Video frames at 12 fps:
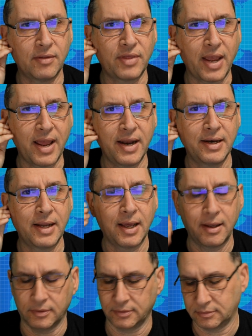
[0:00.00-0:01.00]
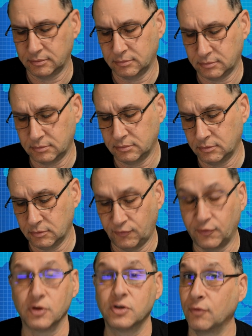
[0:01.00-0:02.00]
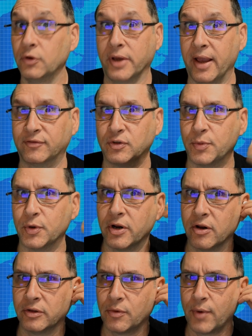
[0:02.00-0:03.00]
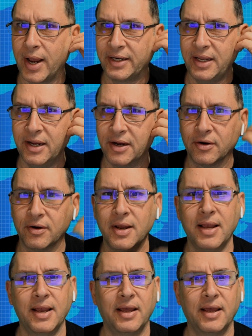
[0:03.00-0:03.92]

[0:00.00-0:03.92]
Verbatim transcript: then uh, first of all, you have to put it on the right ear